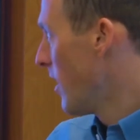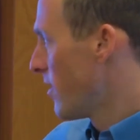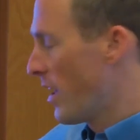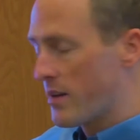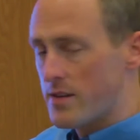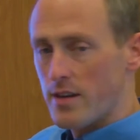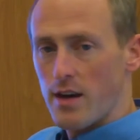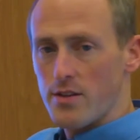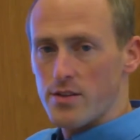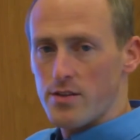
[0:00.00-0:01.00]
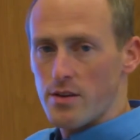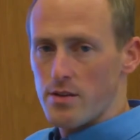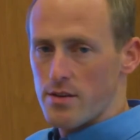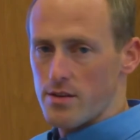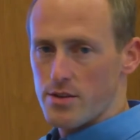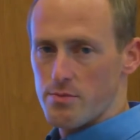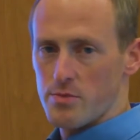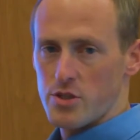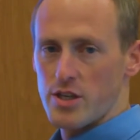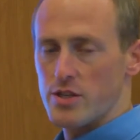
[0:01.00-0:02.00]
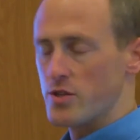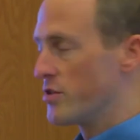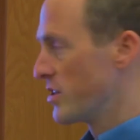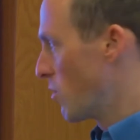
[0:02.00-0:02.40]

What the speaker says: that the machine is using, the